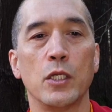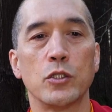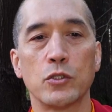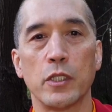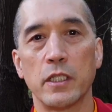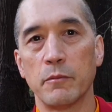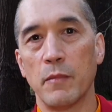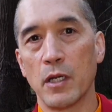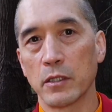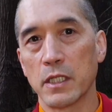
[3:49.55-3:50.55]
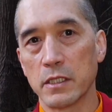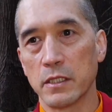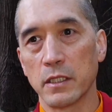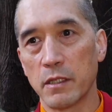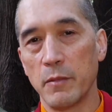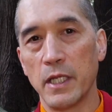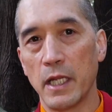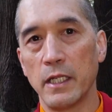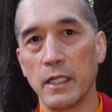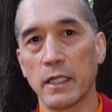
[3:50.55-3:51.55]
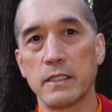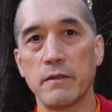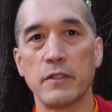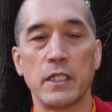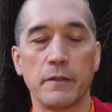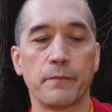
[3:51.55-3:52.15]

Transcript: so that the monk doesn't commit any negativity.